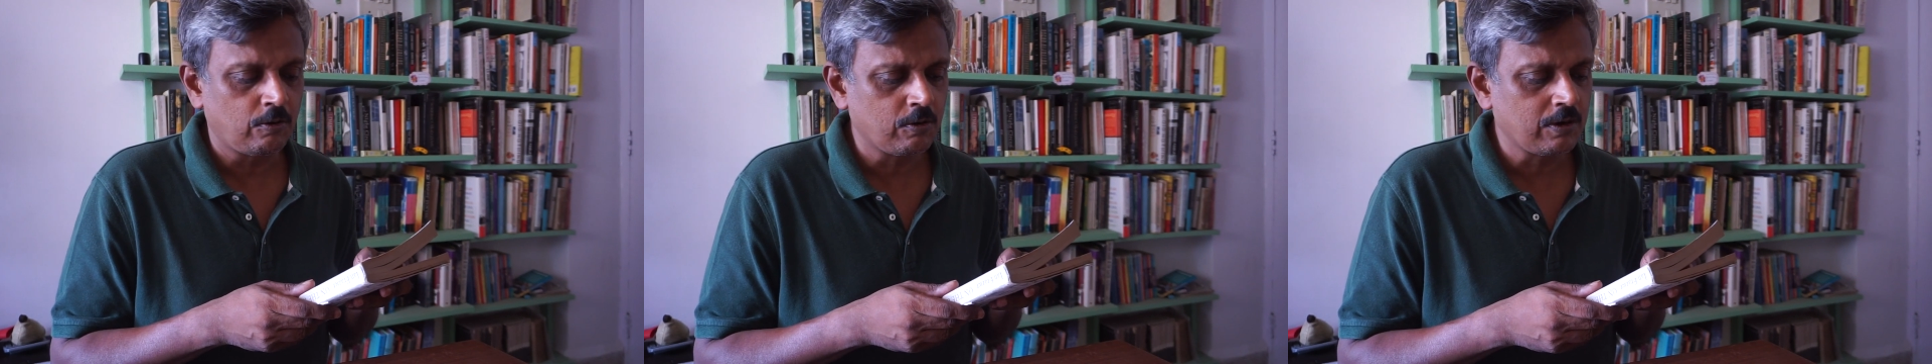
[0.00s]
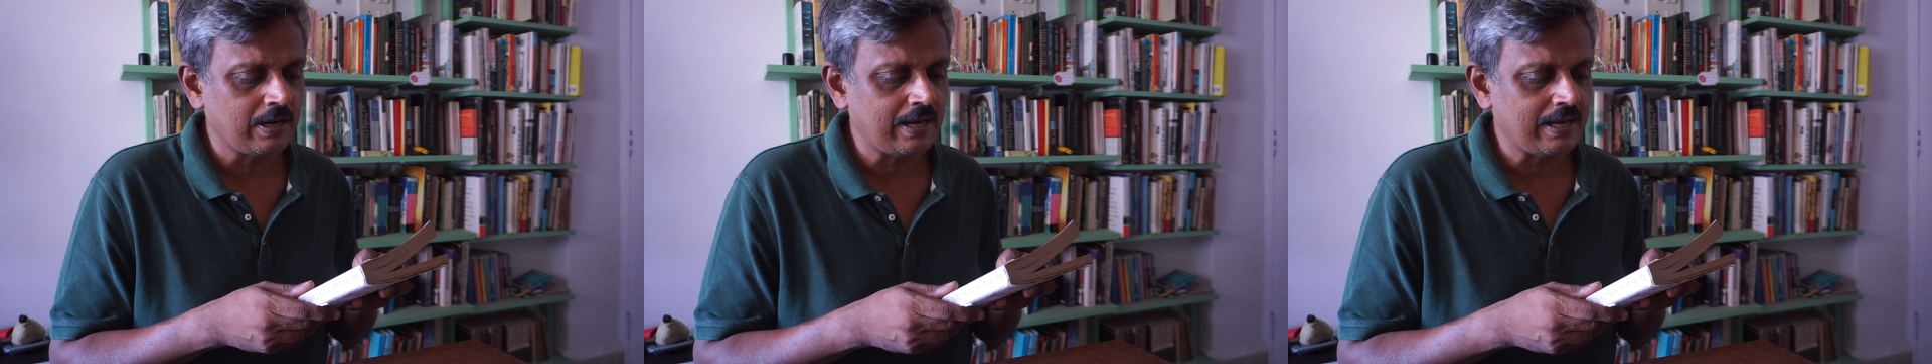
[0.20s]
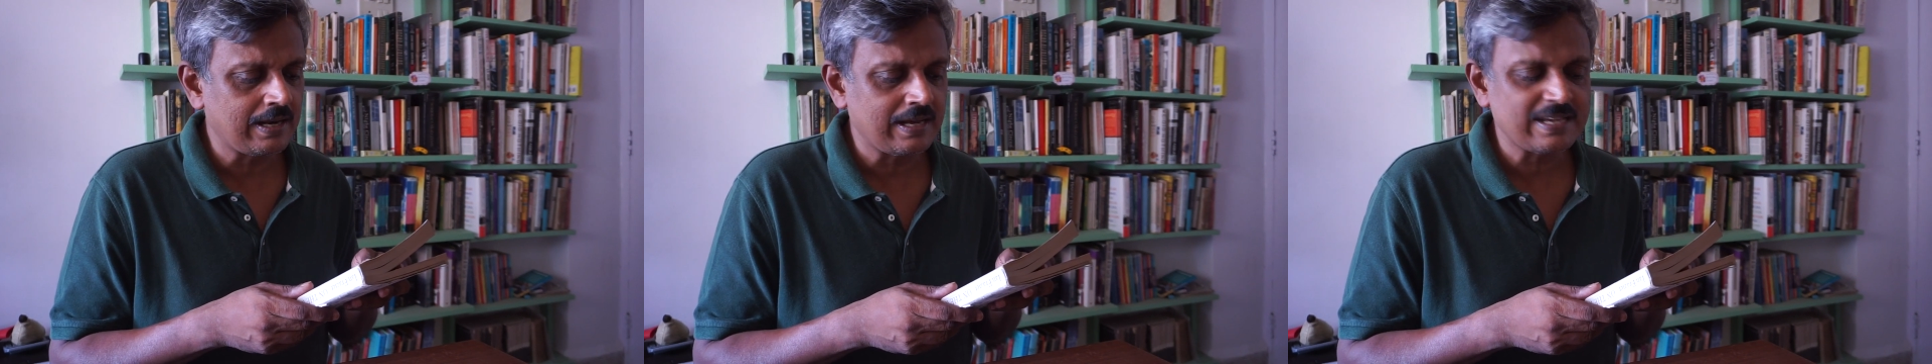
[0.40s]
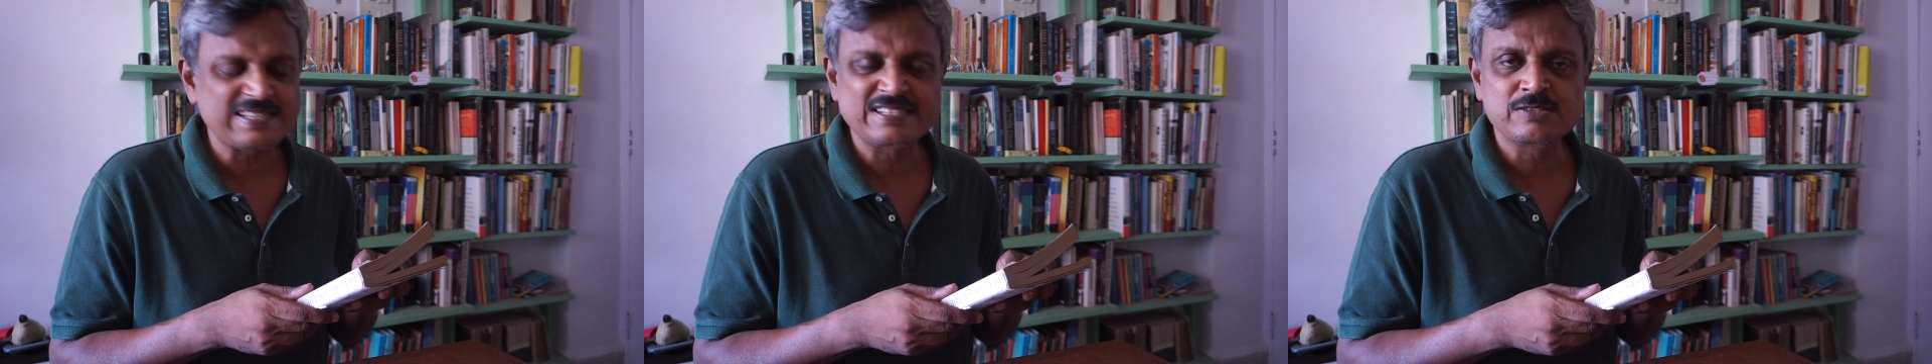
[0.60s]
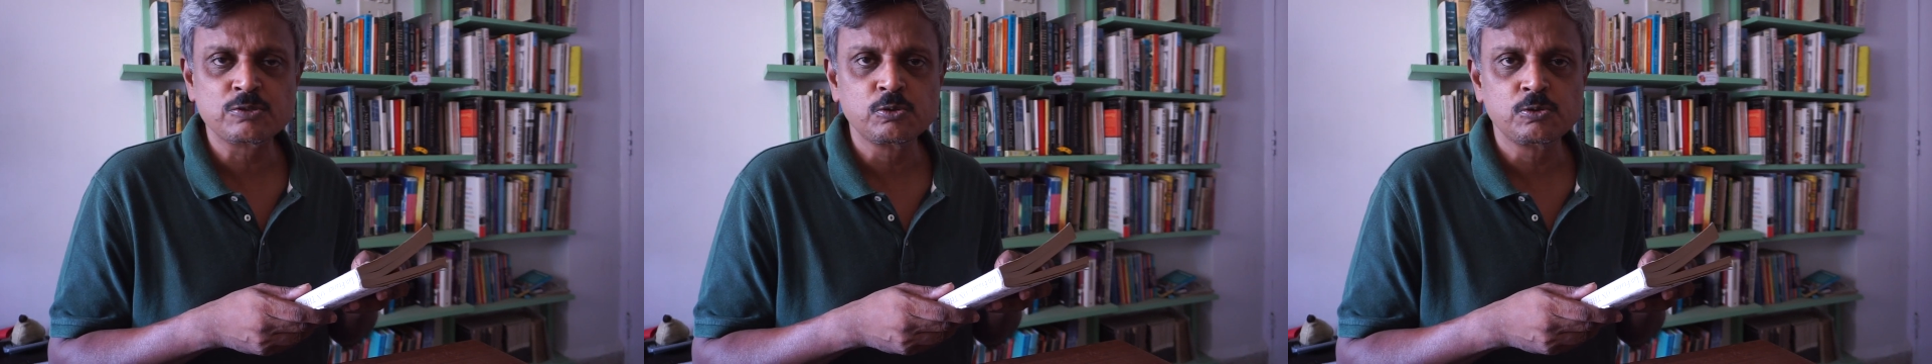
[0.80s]
Oglala
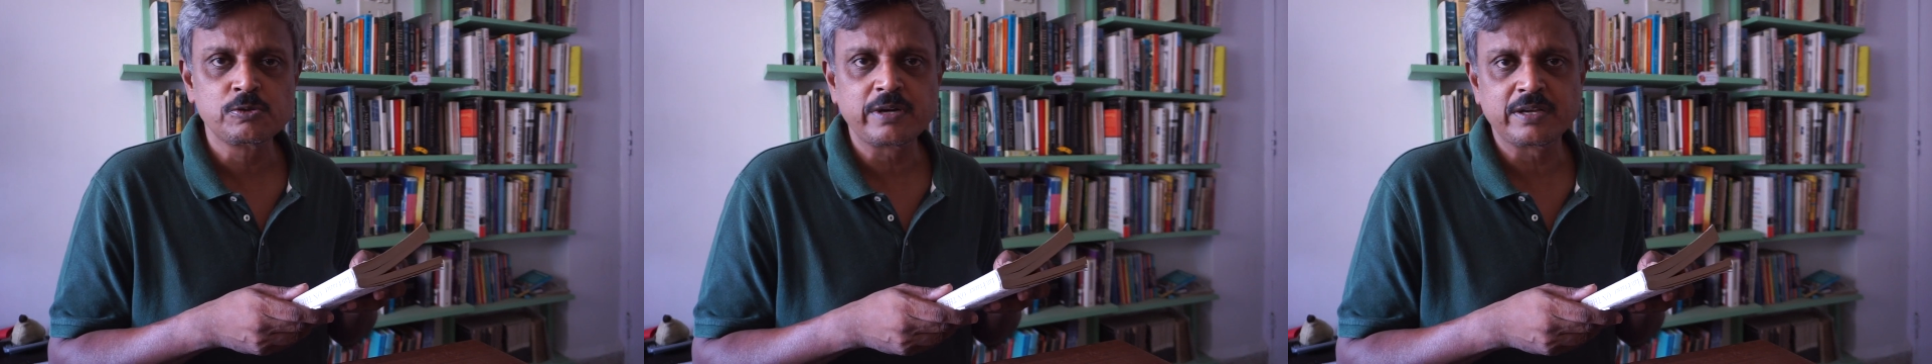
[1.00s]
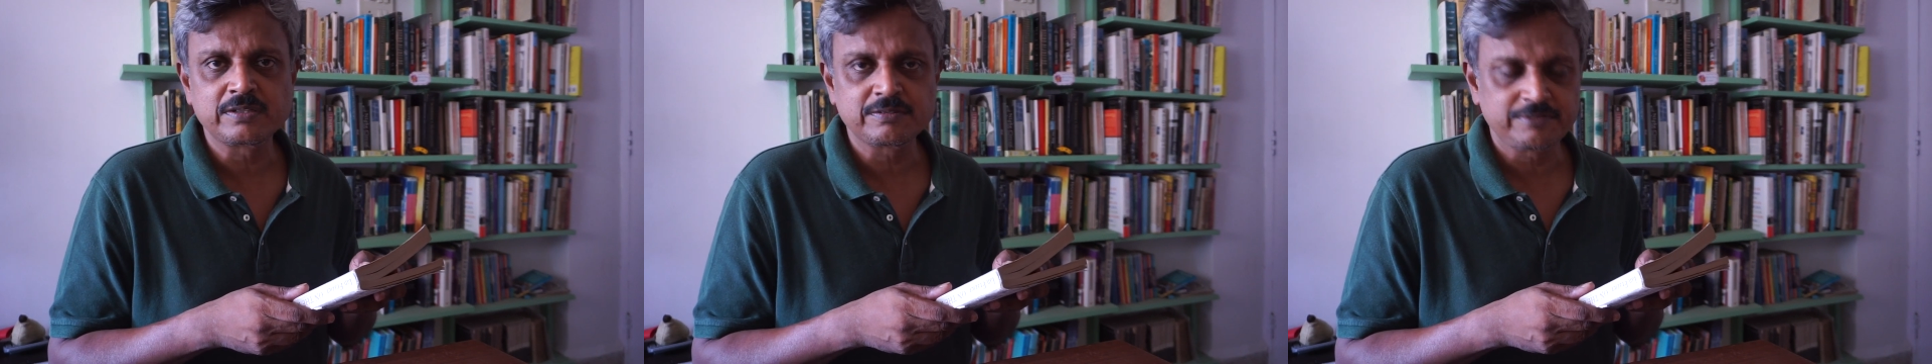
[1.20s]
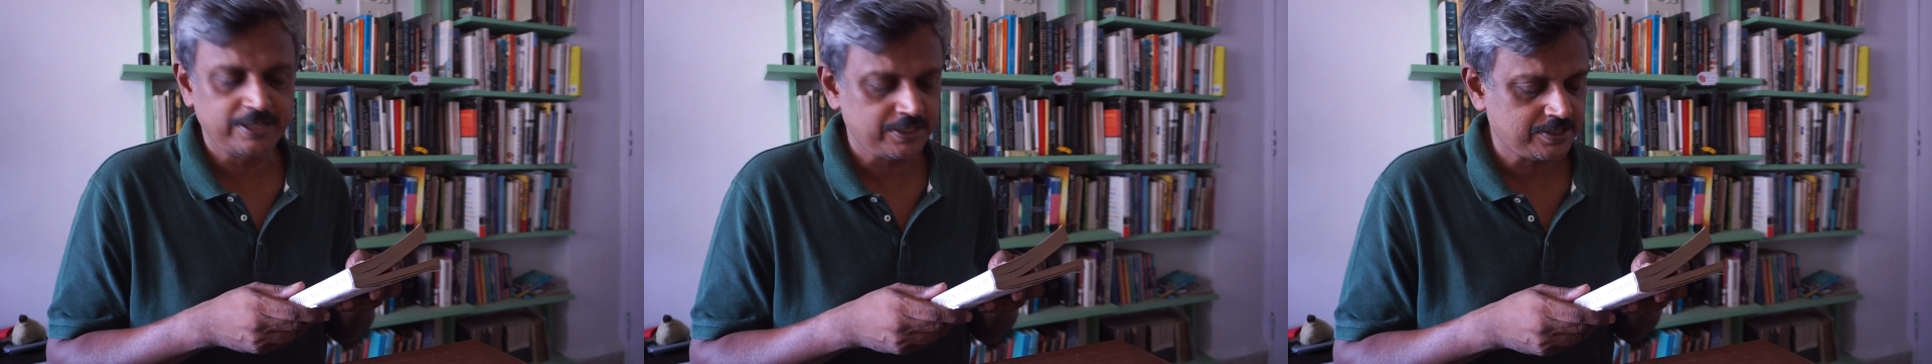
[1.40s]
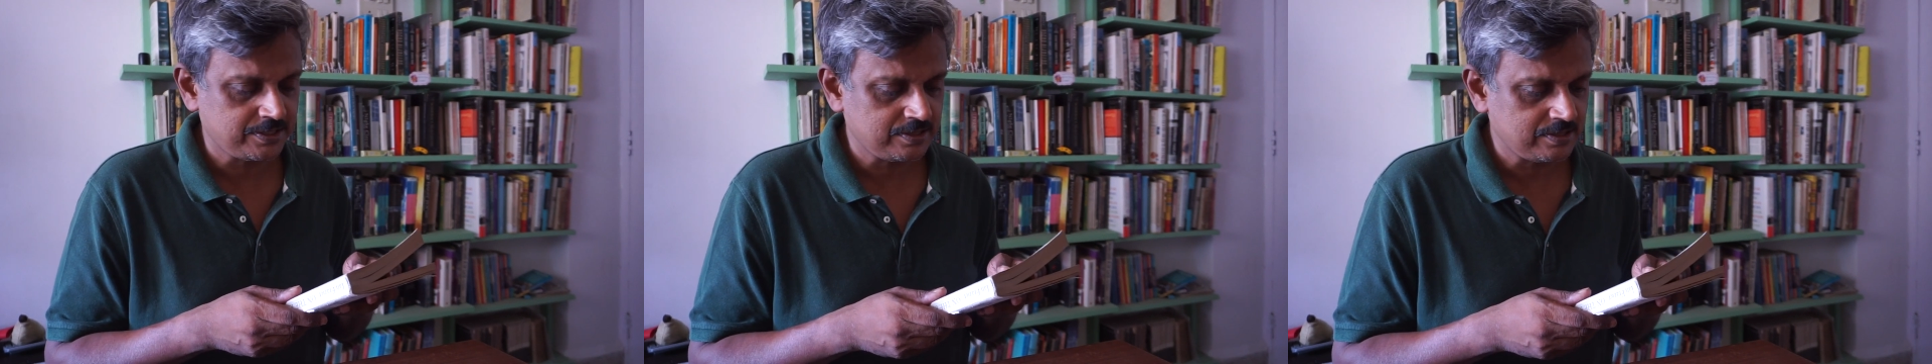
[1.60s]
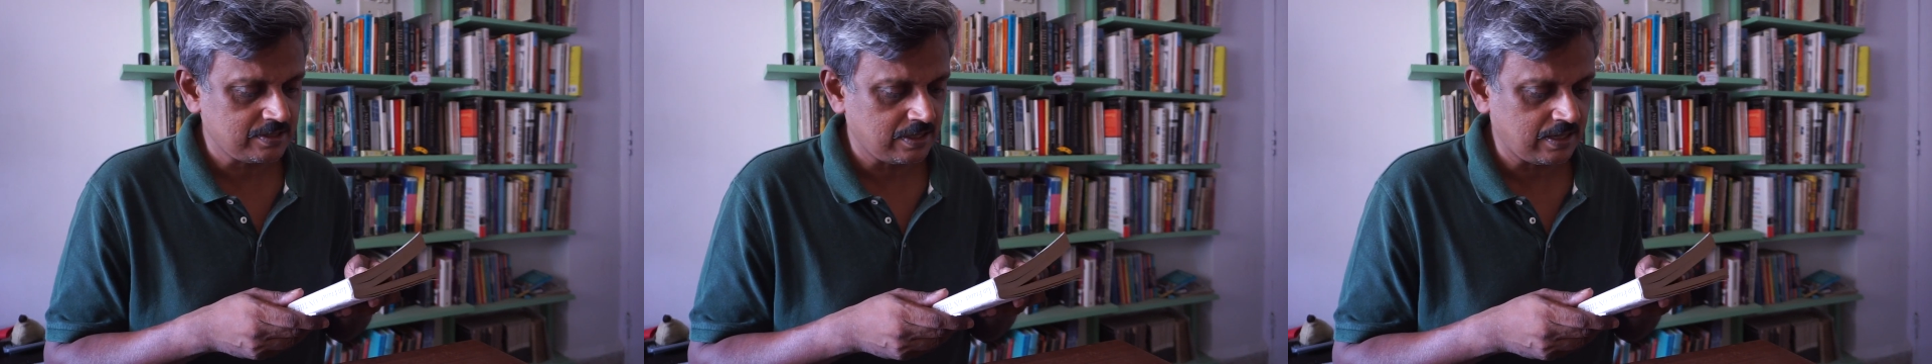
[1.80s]
Sioux reservation,